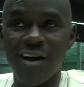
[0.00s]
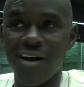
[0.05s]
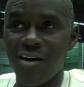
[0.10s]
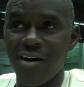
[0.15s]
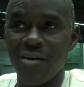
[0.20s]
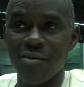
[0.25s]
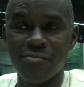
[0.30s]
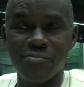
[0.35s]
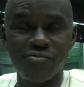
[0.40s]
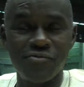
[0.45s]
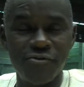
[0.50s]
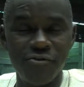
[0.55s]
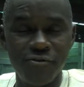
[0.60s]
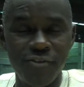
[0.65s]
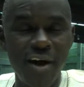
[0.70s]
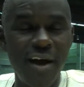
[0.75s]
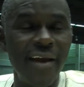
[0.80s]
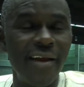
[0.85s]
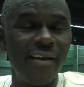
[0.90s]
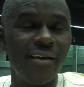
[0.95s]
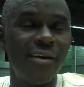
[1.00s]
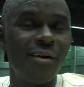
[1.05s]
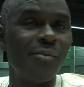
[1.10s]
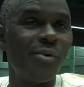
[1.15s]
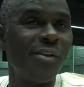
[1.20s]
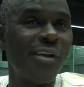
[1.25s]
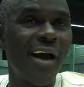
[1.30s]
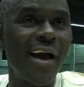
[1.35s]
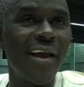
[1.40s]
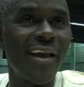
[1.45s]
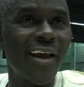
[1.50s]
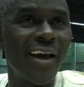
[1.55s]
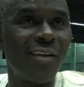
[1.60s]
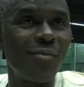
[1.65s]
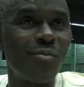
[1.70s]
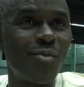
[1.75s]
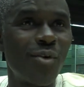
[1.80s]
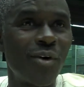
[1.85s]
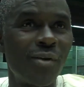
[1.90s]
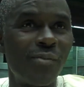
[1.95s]
uh, fine, I'm on the
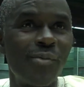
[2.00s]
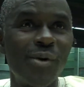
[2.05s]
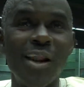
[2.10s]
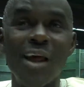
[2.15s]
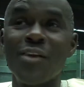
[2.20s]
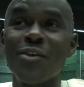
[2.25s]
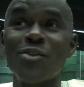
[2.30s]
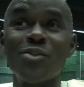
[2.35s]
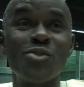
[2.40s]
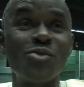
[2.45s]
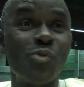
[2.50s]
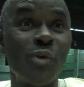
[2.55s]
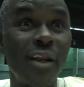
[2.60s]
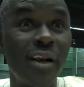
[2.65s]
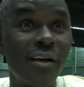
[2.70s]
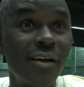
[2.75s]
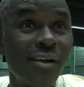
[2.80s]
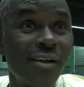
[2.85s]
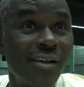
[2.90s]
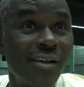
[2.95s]
ICANN board, but I don't Twitter,